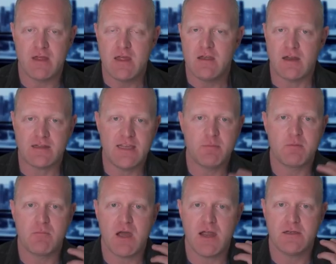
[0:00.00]
Now keep in
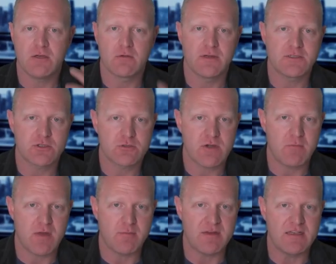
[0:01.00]
mind, your interest rate
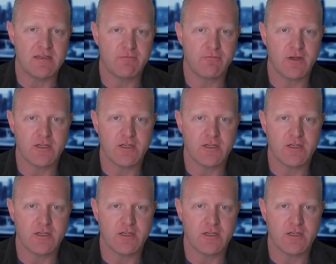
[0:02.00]
might be different.